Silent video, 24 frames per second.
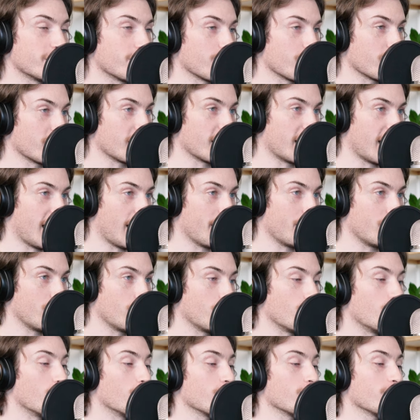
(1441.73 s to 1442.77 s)
of working at
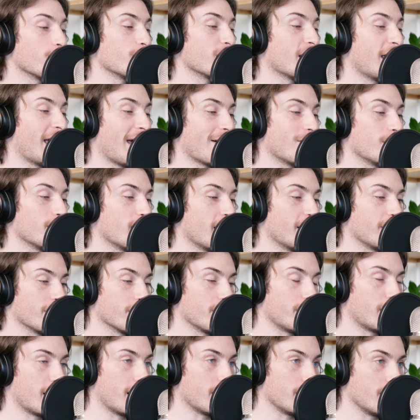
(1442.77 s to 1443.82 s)
Apple were what I have in mind for
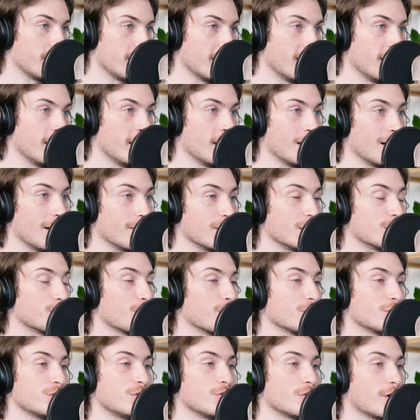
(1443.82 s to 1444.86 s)
Bobby. Of this
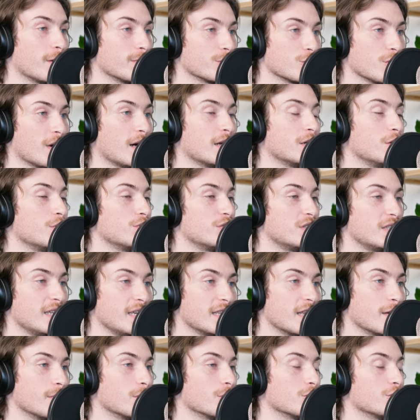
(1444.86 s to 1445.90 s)
person who comes around, you
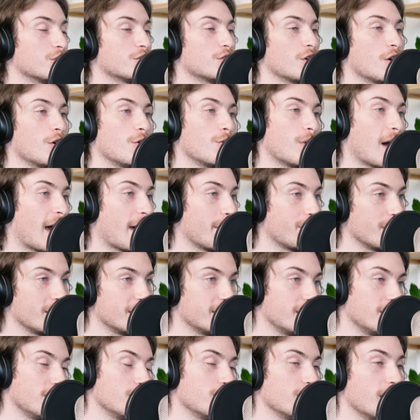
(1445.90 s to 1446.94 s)
see them, they're so happy to
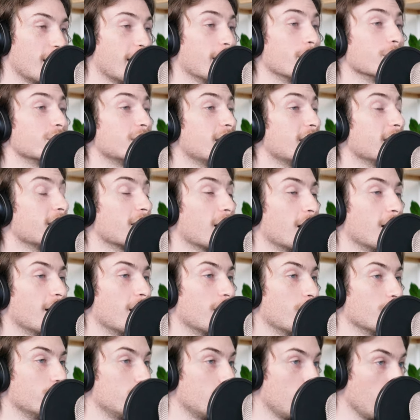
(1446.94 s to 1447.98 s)
see you. They don't take
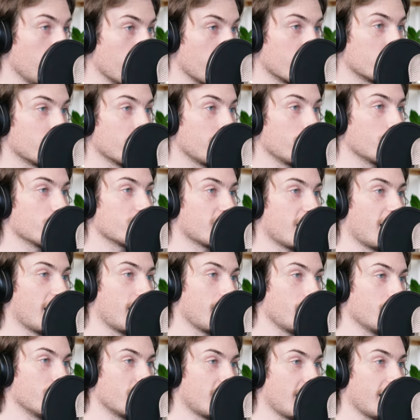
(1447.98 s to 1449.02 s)
too much of your
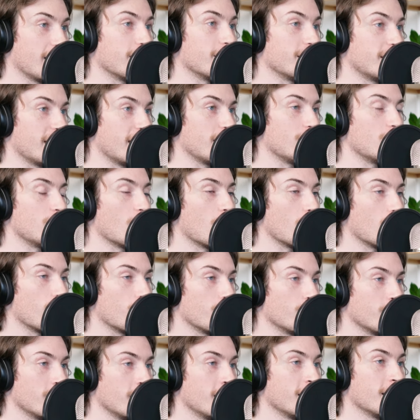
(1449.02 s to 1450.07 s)
time. They they
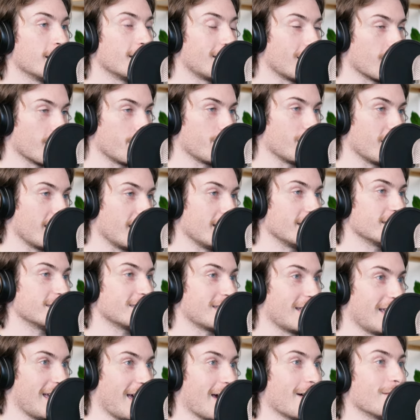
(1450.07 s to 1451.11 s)
know their place.
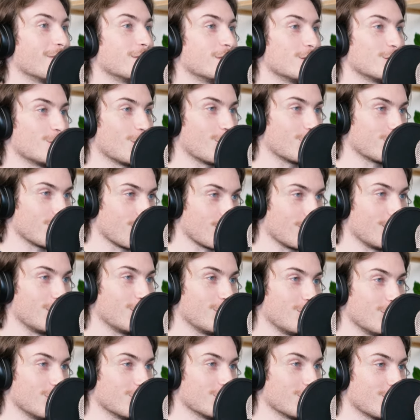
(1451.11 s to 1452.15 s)
They have the social
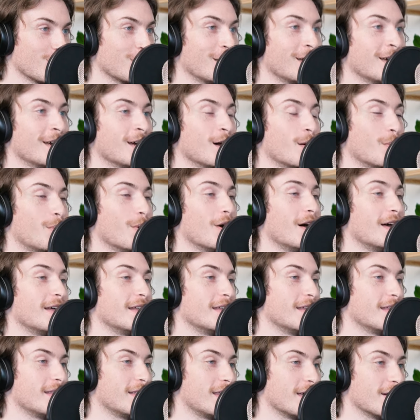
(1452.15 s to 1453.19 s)
cues,
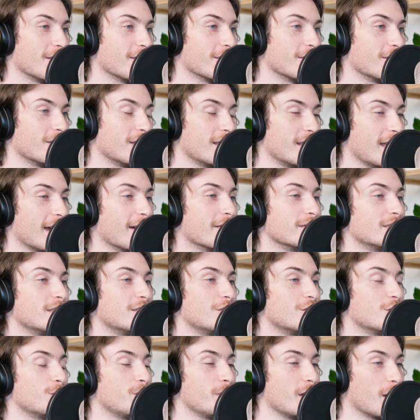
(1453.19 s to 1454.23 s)
but they're there to
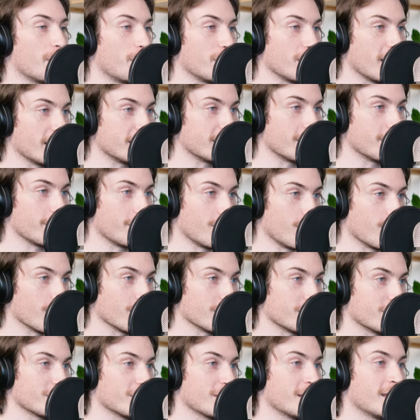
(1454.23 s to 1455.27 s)
just be a pleasant
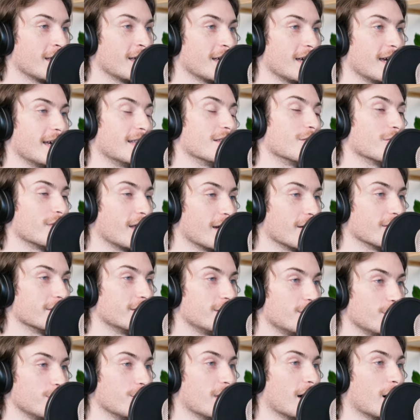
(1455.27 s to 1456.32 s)
force and they're there
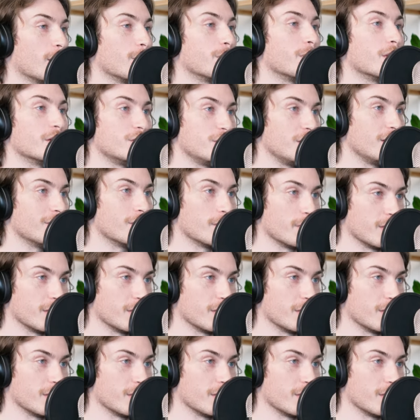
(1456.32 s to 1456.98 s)
to help achieve a